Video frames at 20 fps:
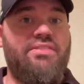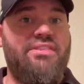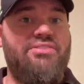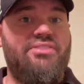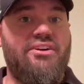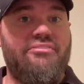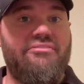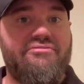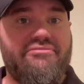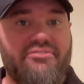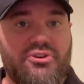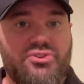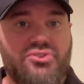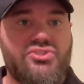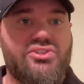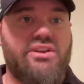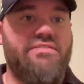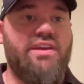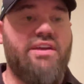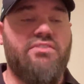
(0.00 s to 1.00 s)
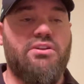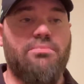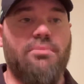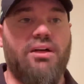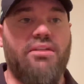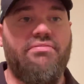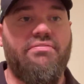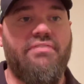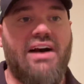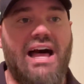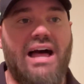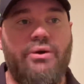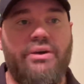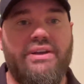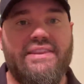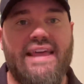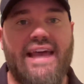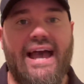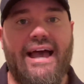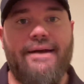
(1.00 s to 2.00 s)
then the first of every month
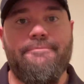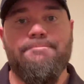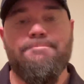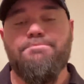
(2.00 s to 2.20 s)
following that.